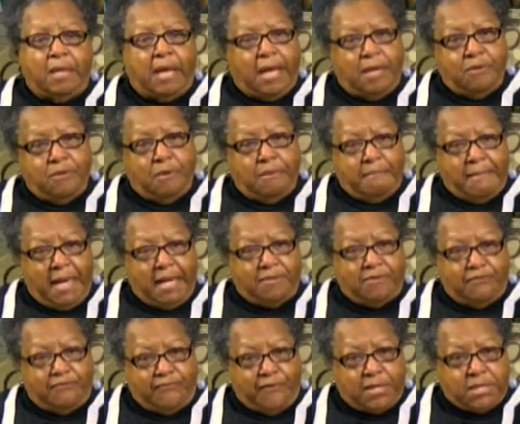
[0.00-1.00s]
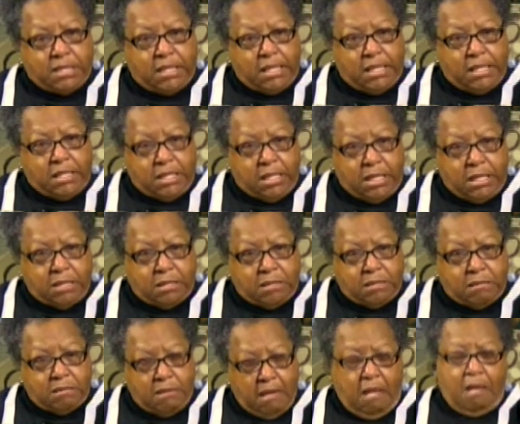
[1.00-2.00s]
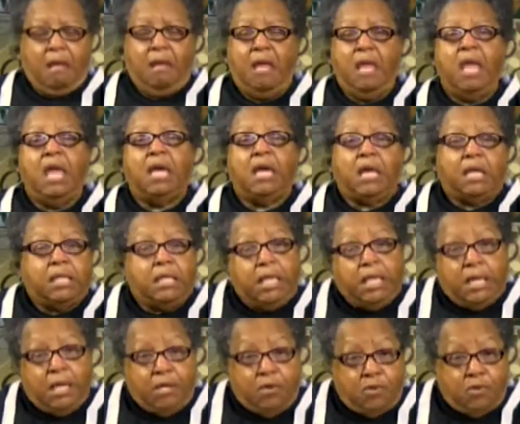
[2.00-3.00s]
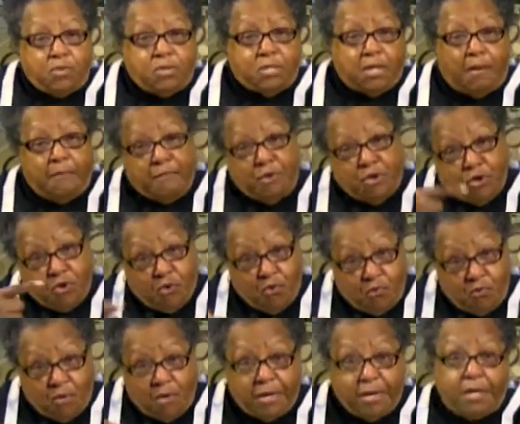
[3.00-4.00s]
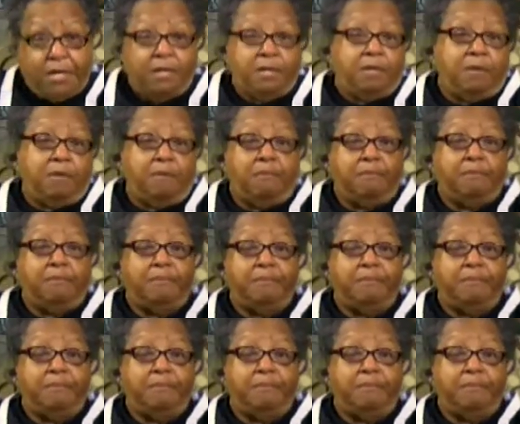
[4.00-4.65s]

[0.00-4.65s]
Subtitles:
Can you imagine fussing at Jesus because he didn't do something you wanted to do?